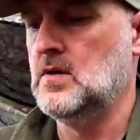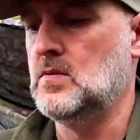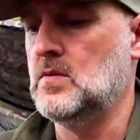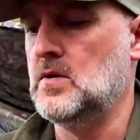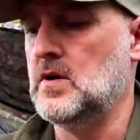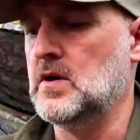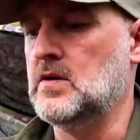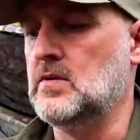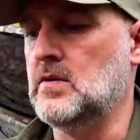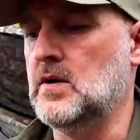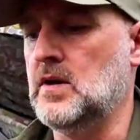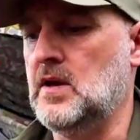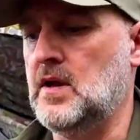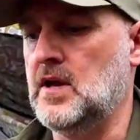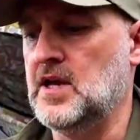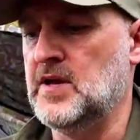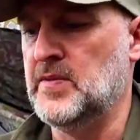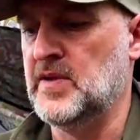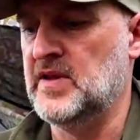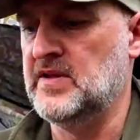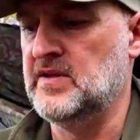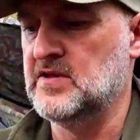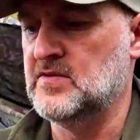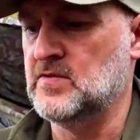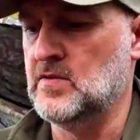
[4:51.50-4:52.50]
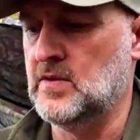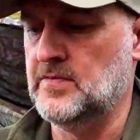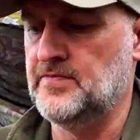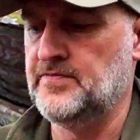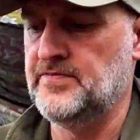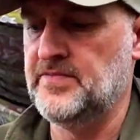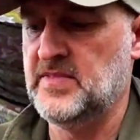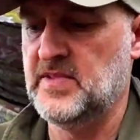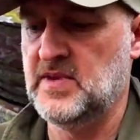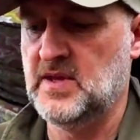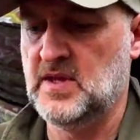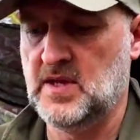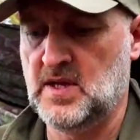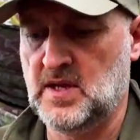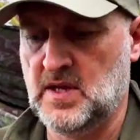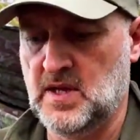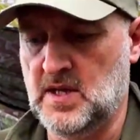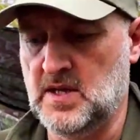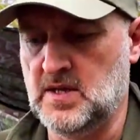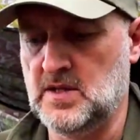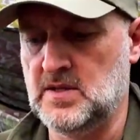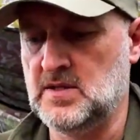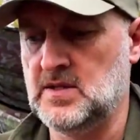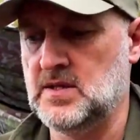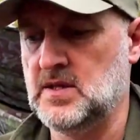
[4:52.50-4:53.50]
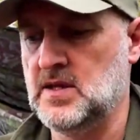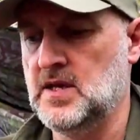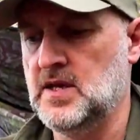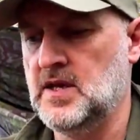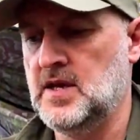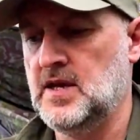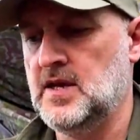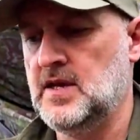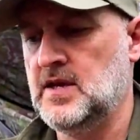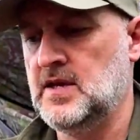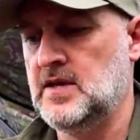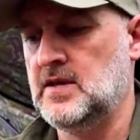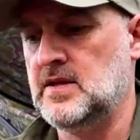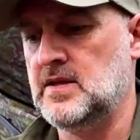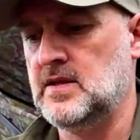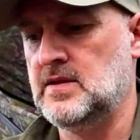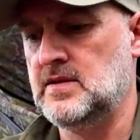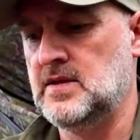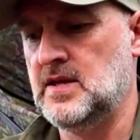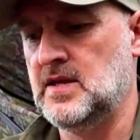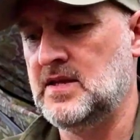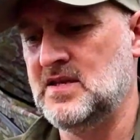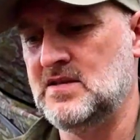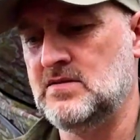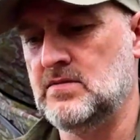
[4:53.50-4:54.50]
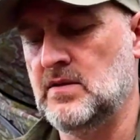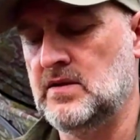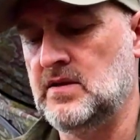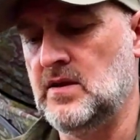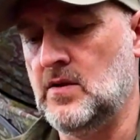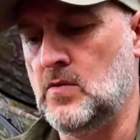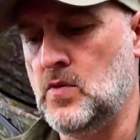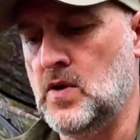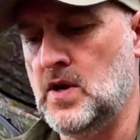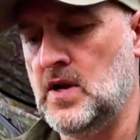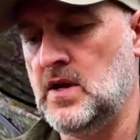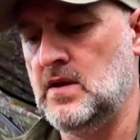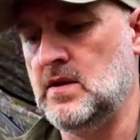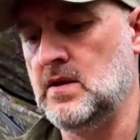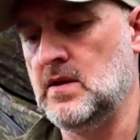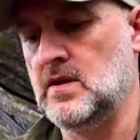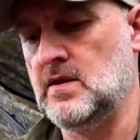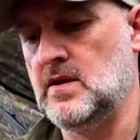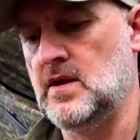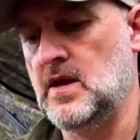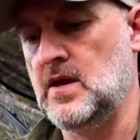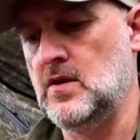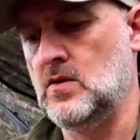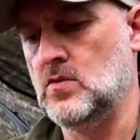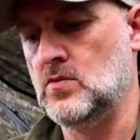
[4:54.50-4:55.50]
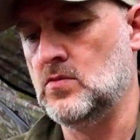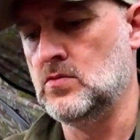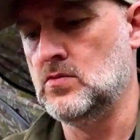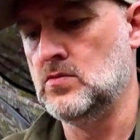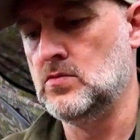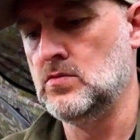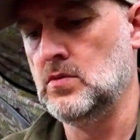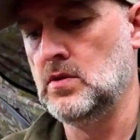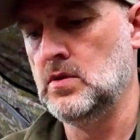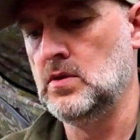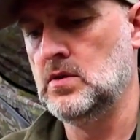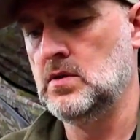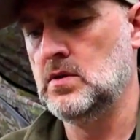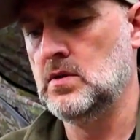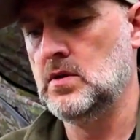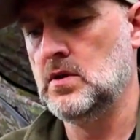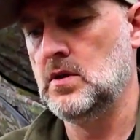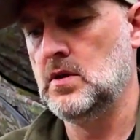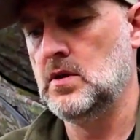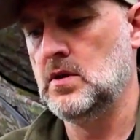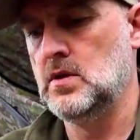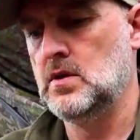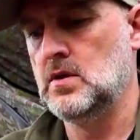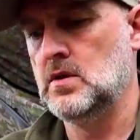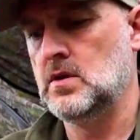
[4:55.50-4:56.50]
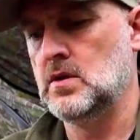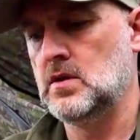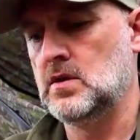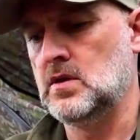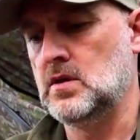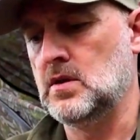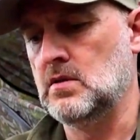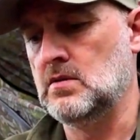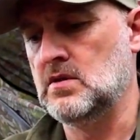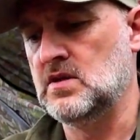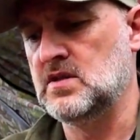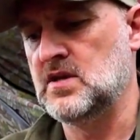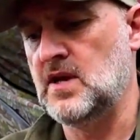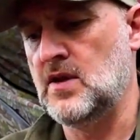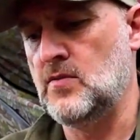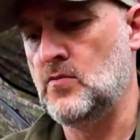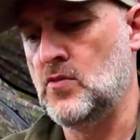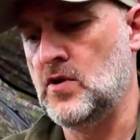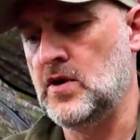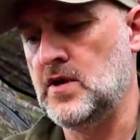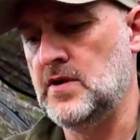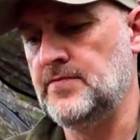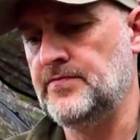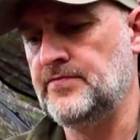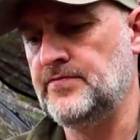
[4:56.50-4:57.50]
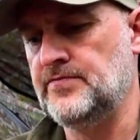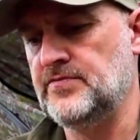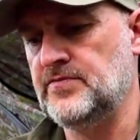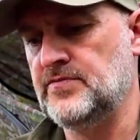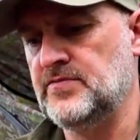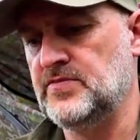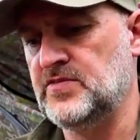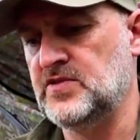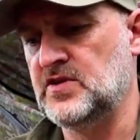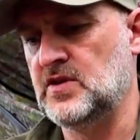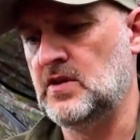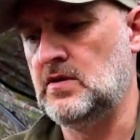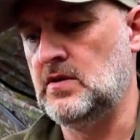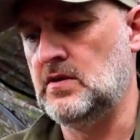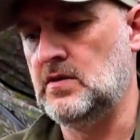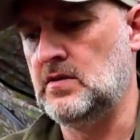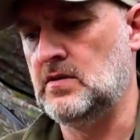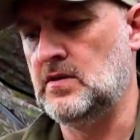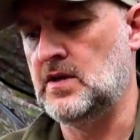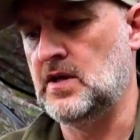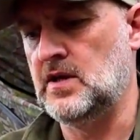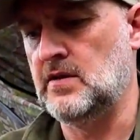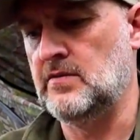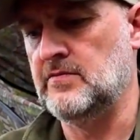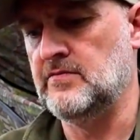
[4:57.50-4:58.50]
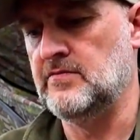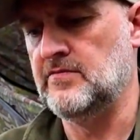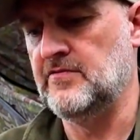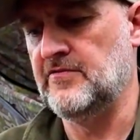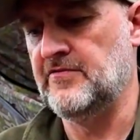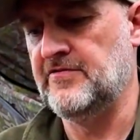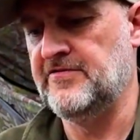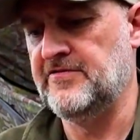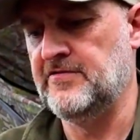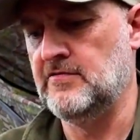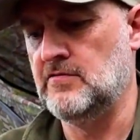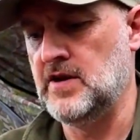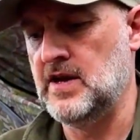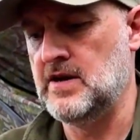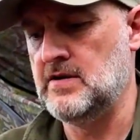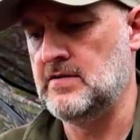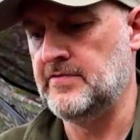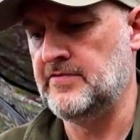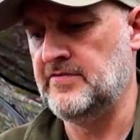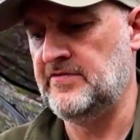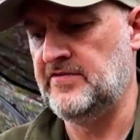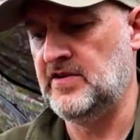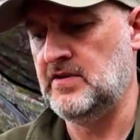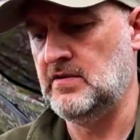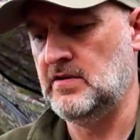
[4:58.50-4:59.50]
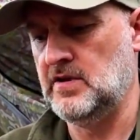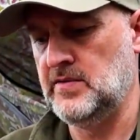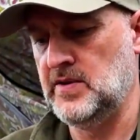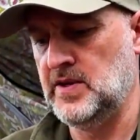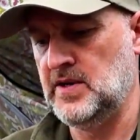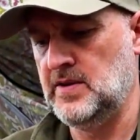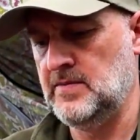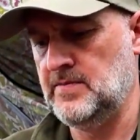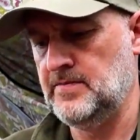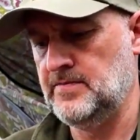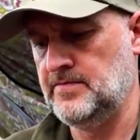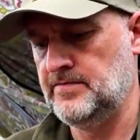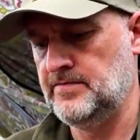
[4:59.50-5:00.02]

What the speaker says: What I quite like about this one is they're designed in a way that they all go the same way, so they don't fall out, if you know what I mean.